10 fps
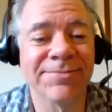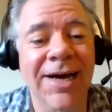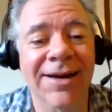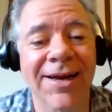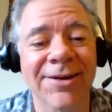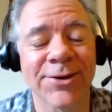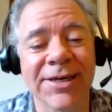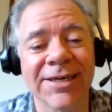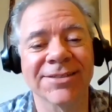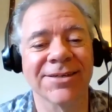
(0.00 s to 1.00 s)
online
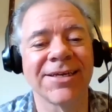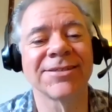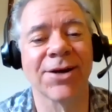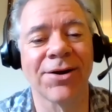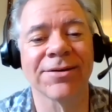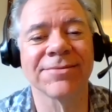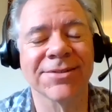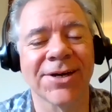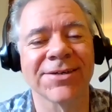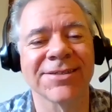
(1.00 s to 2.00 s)
learning is hard.
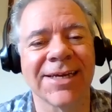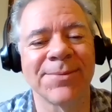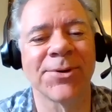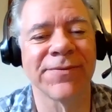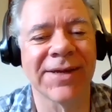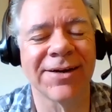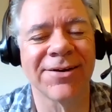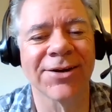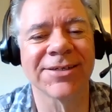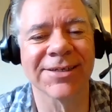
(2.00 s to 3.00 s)
It's hard to stay motivated,
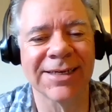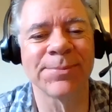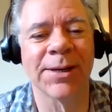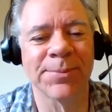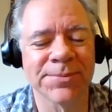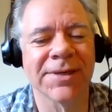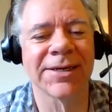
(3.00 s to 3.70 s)
hard to keep up.